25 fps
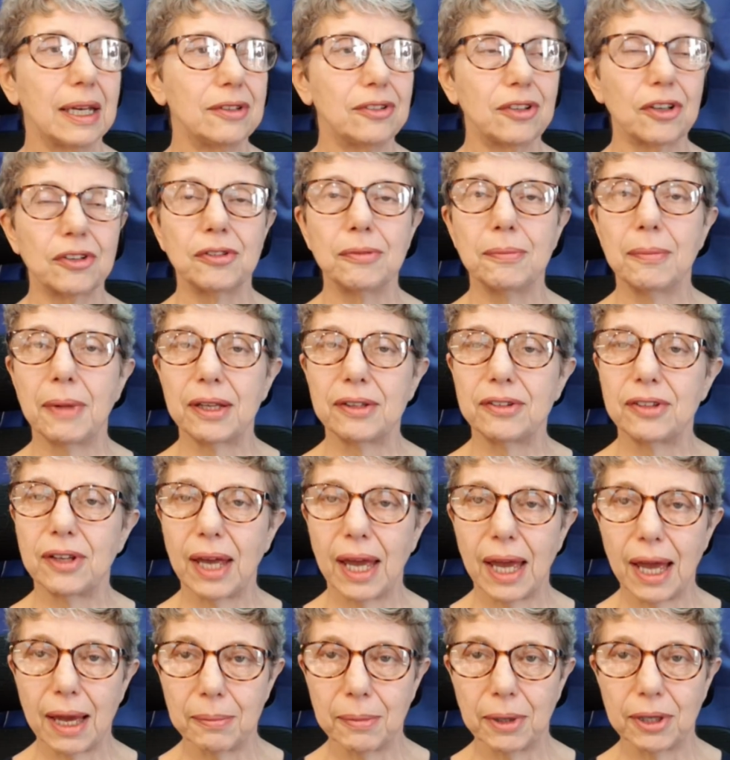Doesn't matter
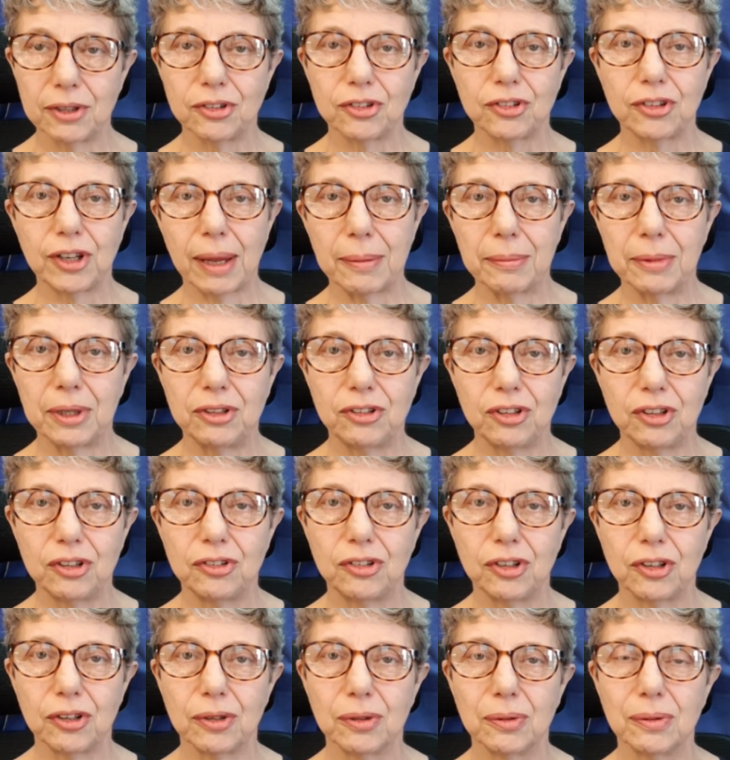how much damage you
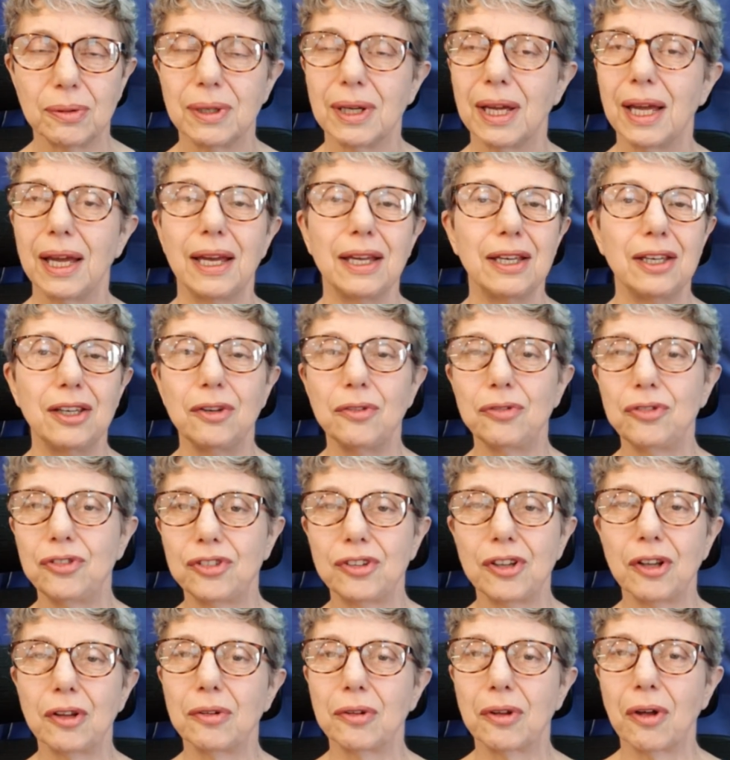do, you've
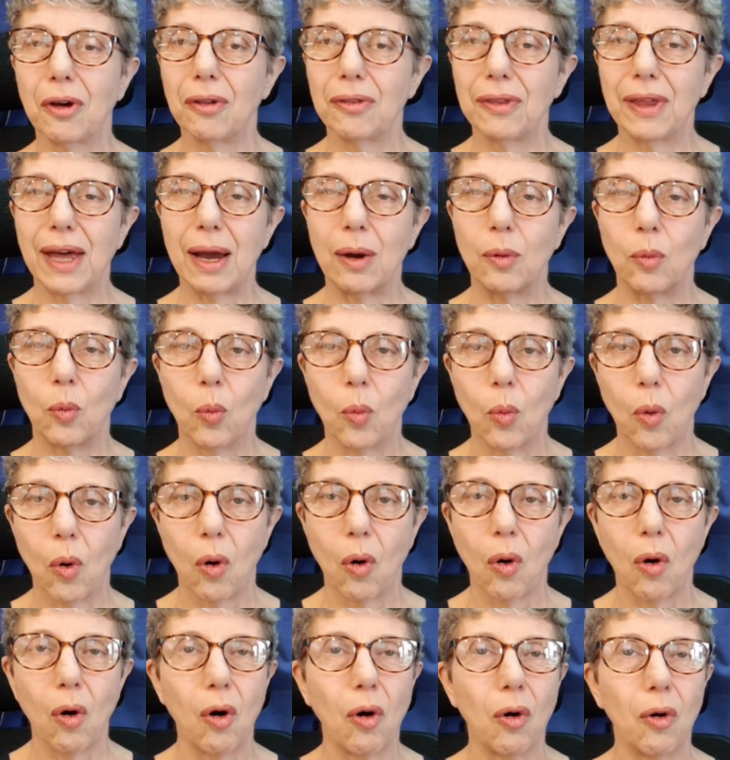still got that
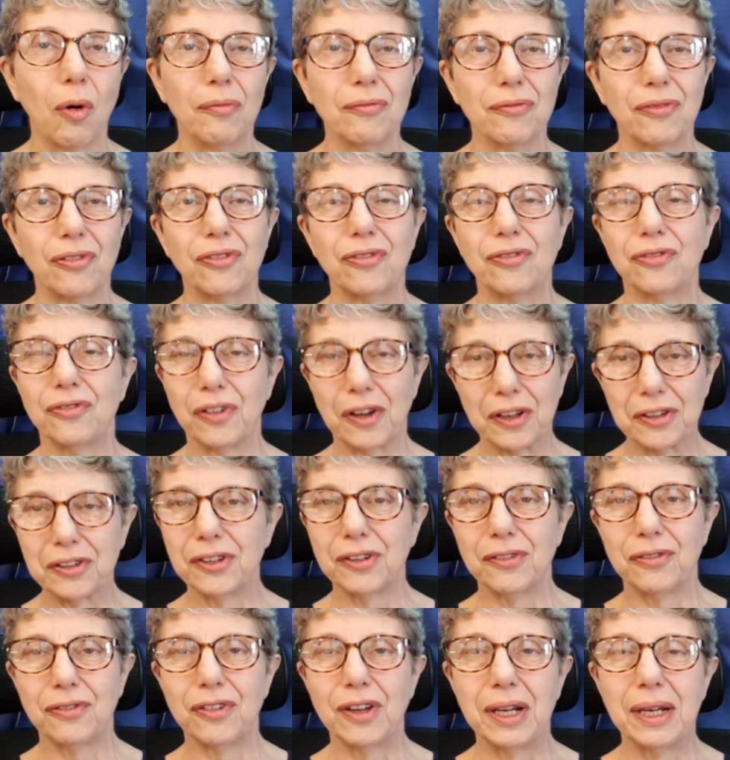warm,
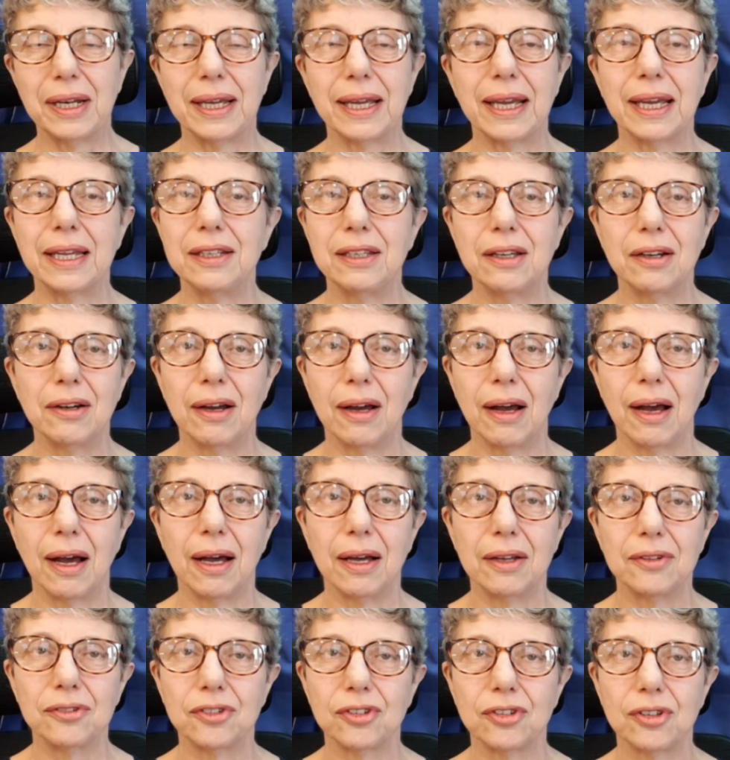fuzzy feeling in your
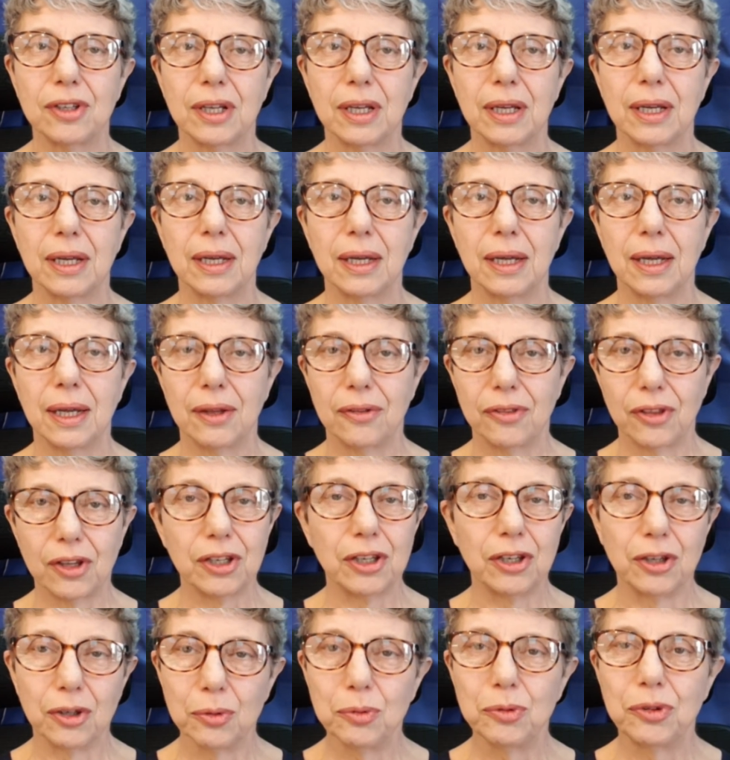heart
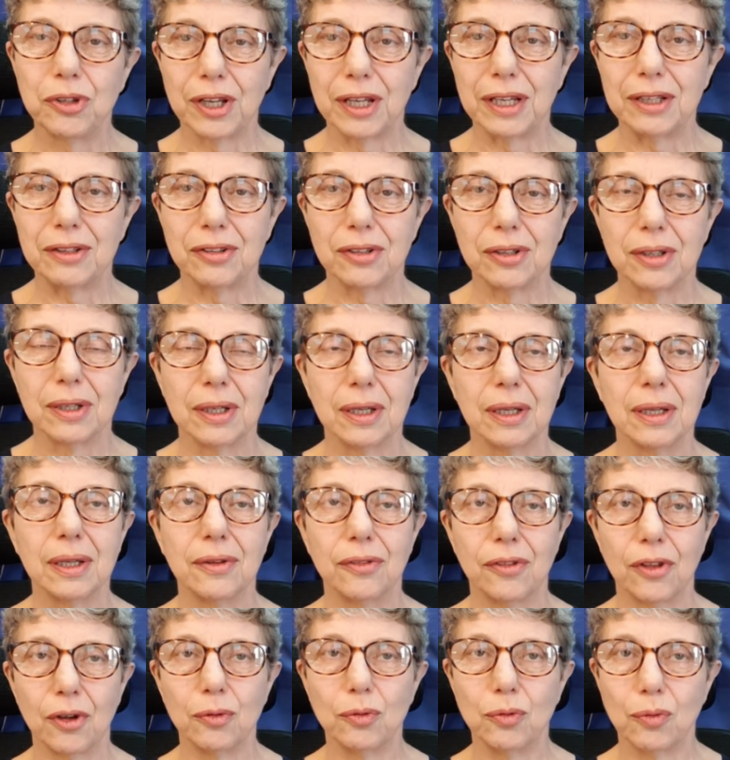that you did
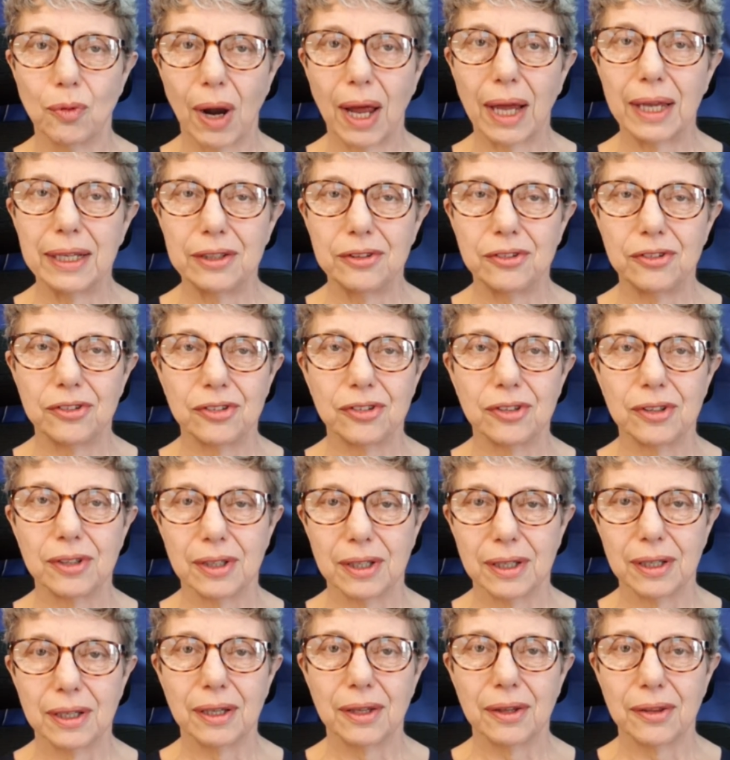the right
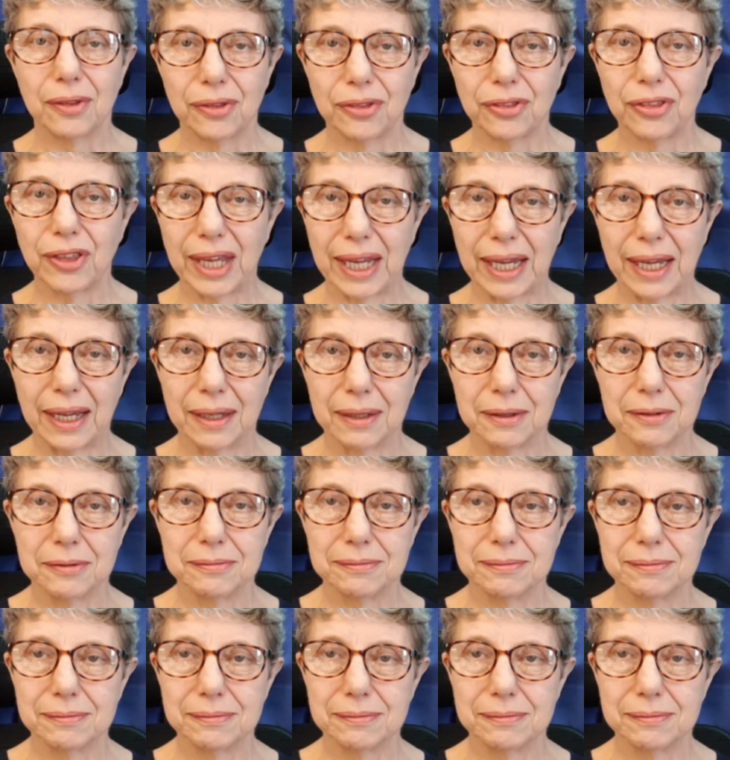thing.